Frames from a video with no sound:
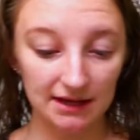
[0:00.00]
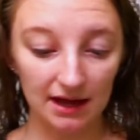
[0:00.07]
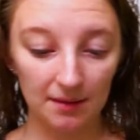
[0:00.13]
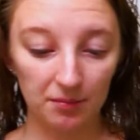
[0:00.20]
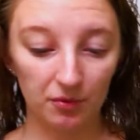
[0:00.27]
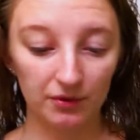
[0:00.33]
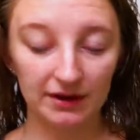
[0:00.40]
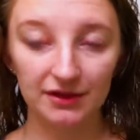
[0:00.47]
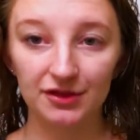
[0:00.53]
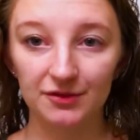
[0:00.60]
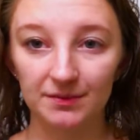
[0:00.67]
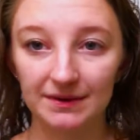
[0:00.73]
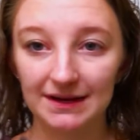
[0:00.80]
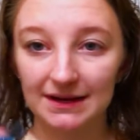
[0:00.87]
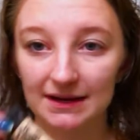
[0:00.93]
It's got
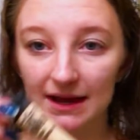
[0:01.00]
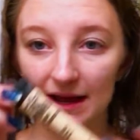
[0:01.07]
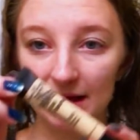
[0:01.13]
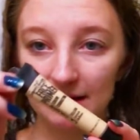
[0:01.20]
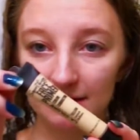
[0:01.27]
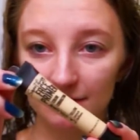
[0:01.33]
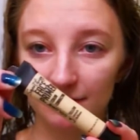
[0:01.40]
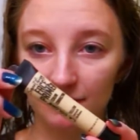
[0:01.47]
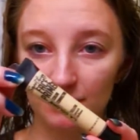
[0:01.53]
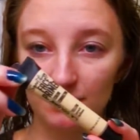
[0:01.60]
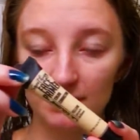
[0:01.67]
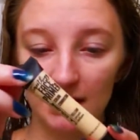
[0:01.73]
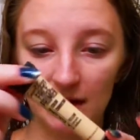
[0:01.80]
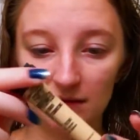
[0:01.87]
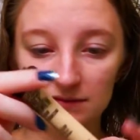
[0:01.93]
0.39
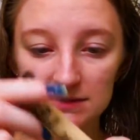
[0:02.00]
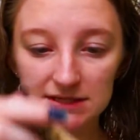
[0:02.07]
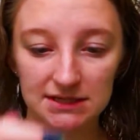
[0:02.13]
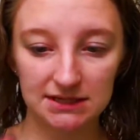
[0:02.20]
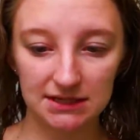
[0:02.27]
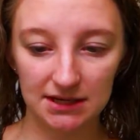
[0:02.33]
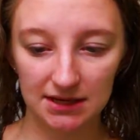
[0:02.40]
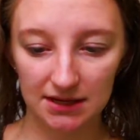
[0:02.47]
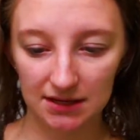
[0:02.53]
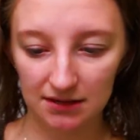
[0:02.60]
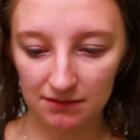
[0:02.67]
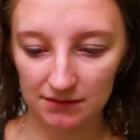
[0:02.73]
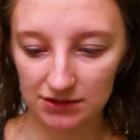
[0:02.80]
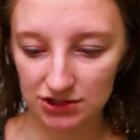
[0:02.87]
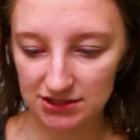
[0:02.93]
fluid ounces in
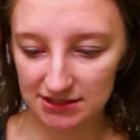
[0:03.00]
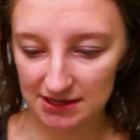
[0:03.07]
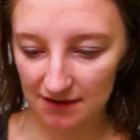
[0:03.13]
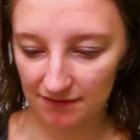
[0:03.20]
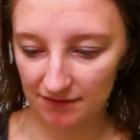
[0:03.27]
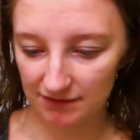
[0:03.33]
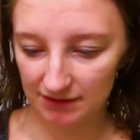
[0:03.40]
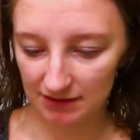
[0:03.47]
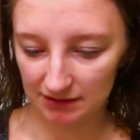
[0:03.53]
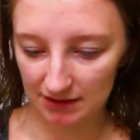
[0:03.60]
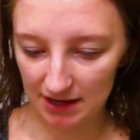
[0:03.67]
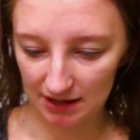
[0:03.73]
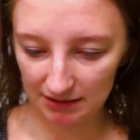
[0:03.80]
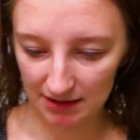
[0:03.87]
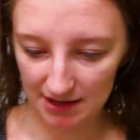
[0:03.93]
it, which is definitely a
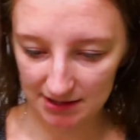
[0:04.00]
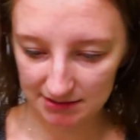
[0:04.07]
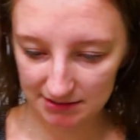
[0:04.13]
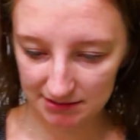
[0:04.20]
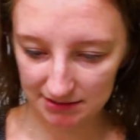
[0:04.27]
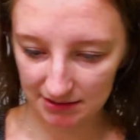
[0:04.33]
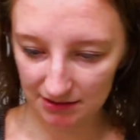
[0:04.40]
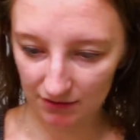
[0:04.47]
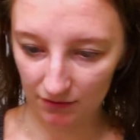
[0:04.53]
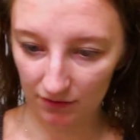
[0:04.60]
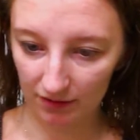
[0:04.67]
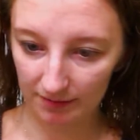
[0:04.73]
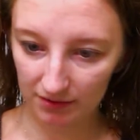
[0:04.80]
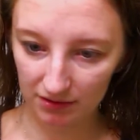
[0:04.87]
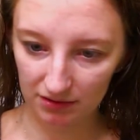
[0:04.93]
lot less than
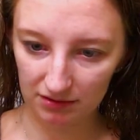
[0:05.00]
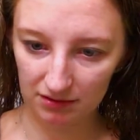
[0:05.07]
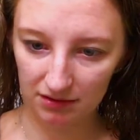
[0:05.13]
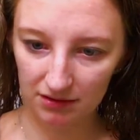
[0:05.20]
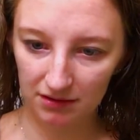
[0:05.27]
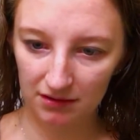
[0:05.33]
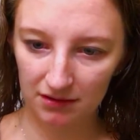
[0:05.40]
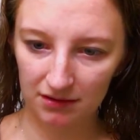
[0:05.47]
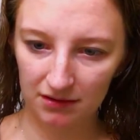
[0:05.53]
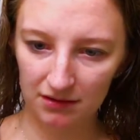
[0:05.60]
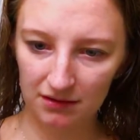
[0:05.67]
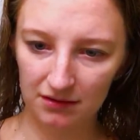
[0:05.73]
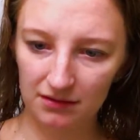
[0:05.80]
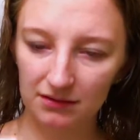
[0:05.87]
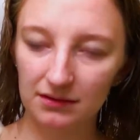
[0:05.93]
normal.
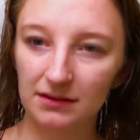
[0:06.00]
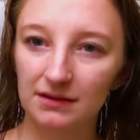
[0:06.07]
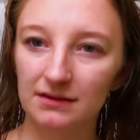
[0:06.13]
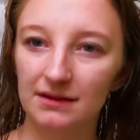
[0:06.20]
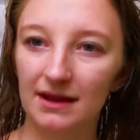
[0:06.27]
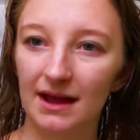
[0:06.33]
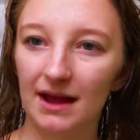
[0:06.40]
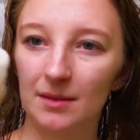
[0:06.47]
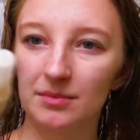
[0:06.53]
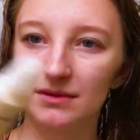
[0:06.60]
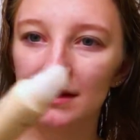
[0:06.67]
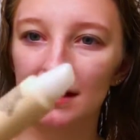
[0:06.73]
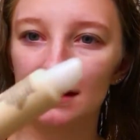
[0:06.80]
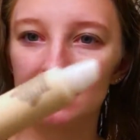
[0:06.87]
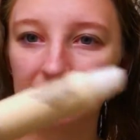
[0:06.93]
And the
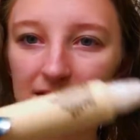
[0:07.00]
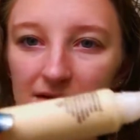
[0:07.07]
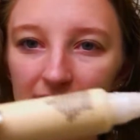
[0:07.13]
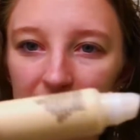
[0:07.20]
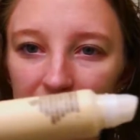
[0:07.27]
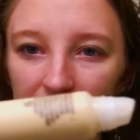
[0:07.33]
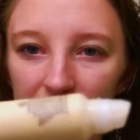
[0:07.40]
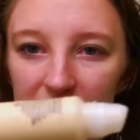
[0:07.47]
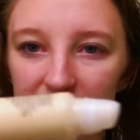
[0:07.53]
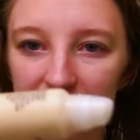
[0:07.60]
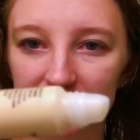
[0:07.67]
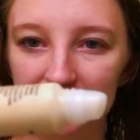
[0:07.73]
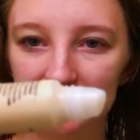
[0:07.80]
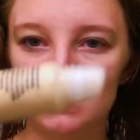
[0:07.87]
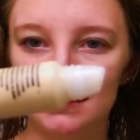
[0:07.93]
applicator kind of looks